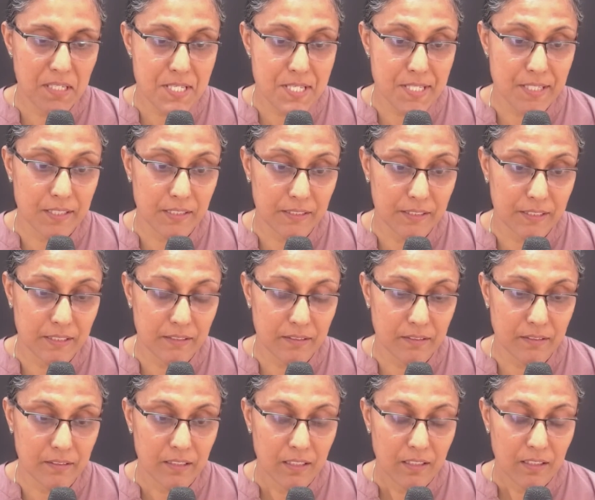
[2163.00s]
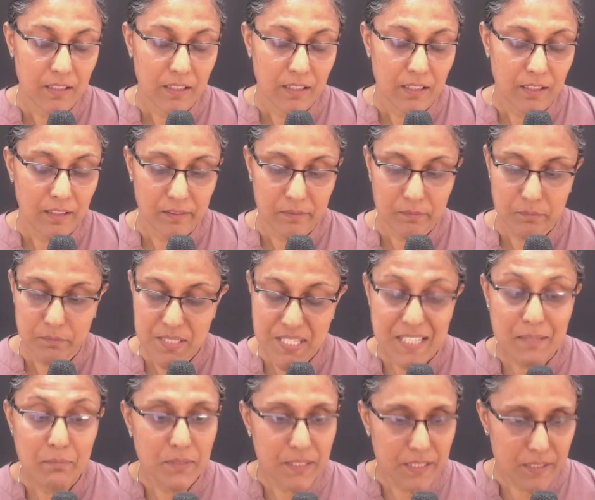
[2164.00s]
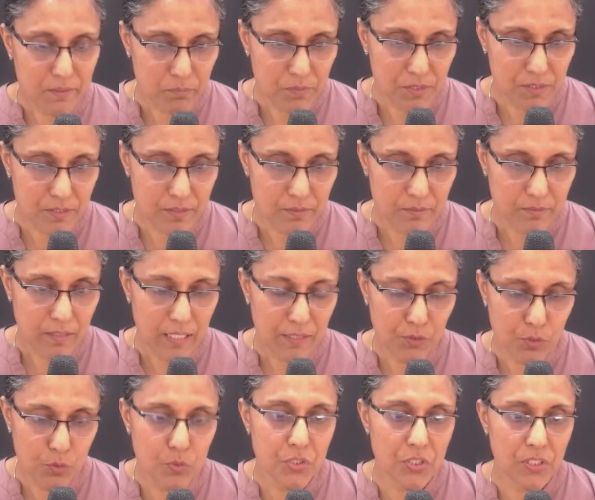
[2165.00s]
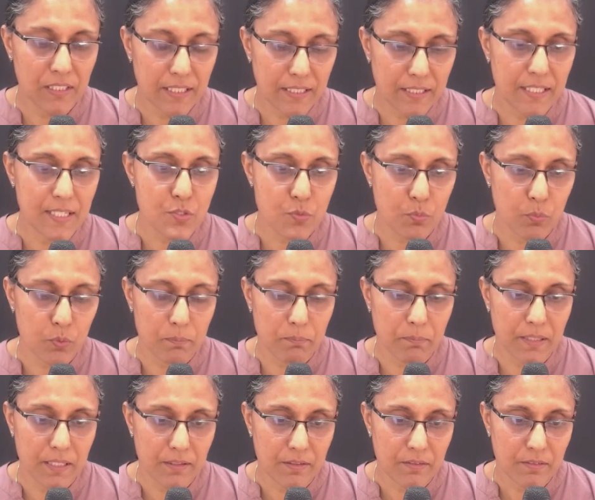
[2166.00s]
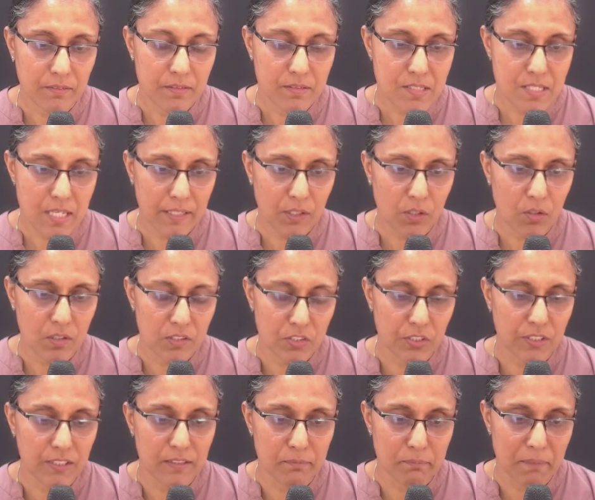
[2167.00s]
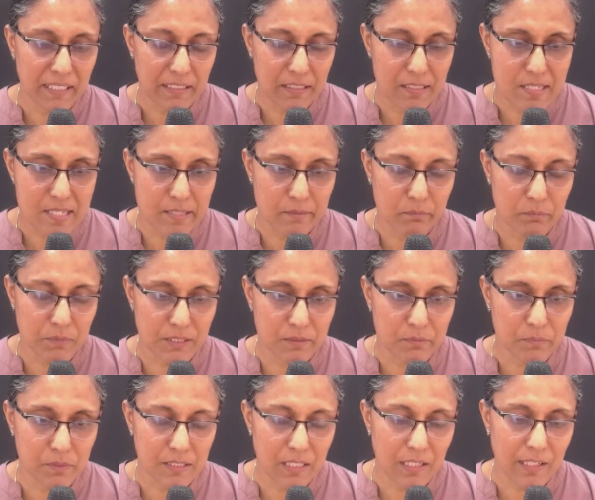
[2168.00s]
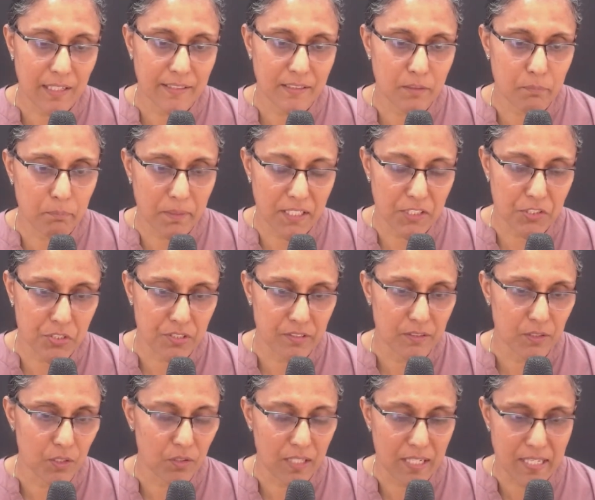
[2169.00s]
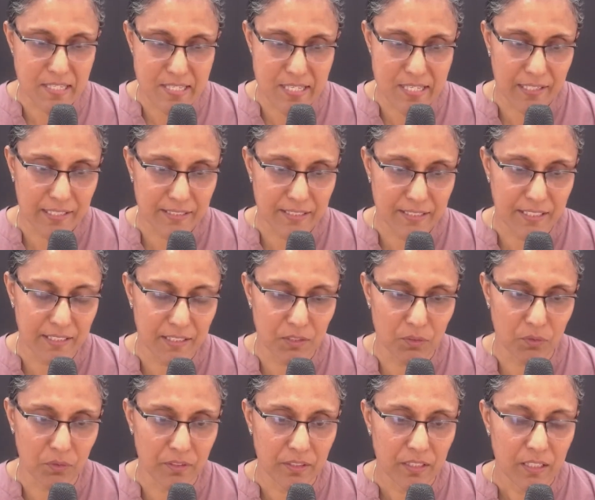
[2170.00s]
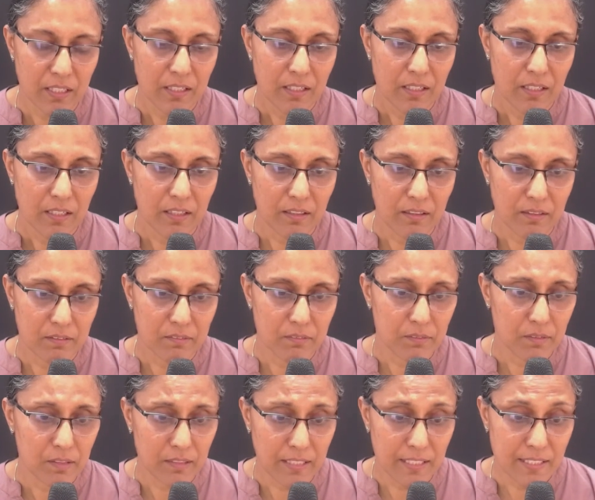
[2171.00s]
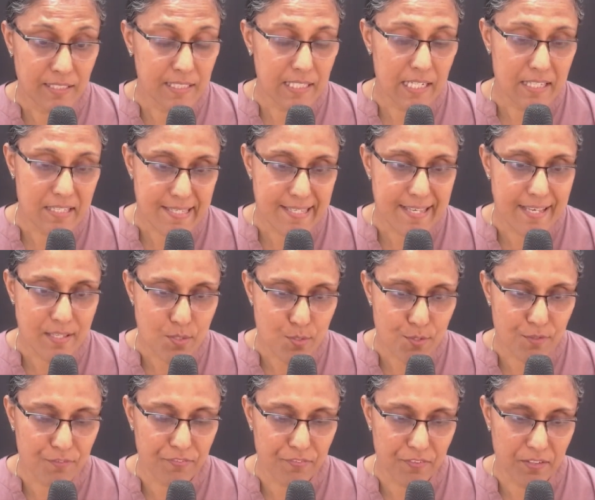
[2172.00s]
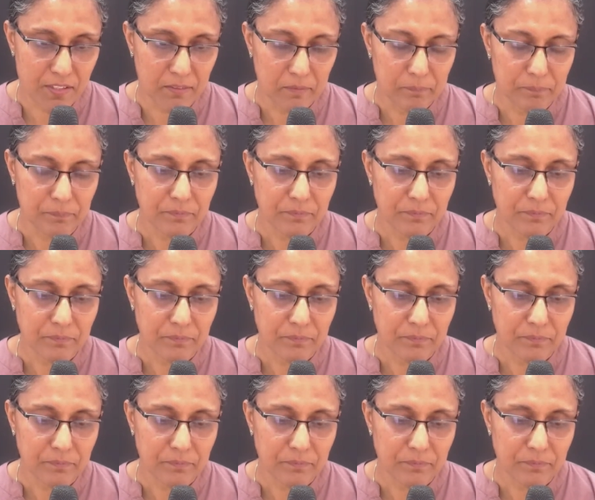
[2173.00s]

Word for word: certain um, symptoms, and usually these would be psychological, mental symptoms like depression or anxiety or uh, intense sense of fear